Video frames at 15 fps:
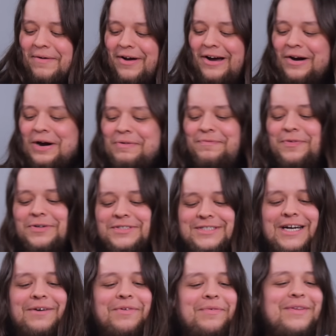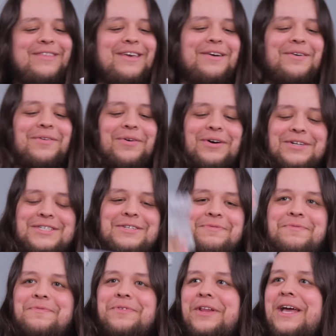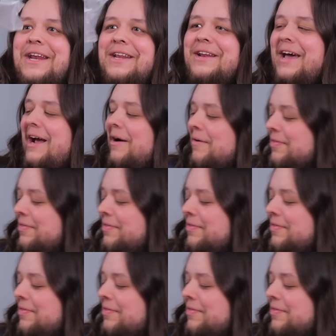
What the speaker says: All right, first off, let me take all our deflated air